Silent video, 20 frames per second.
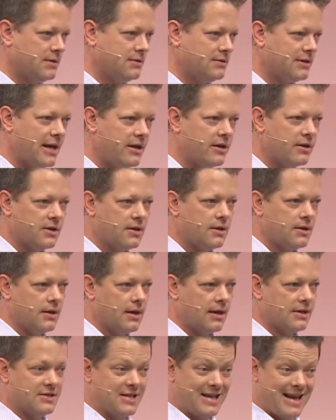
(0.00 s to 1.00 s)
later
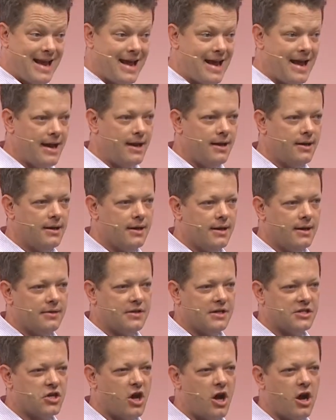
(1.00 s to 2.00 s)
uh, today
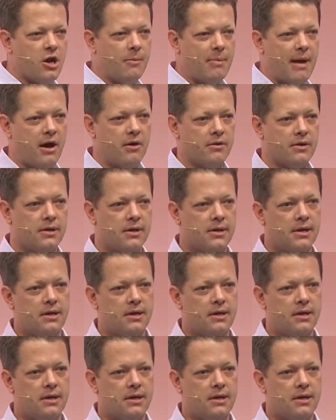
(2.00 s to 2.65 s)
that talk about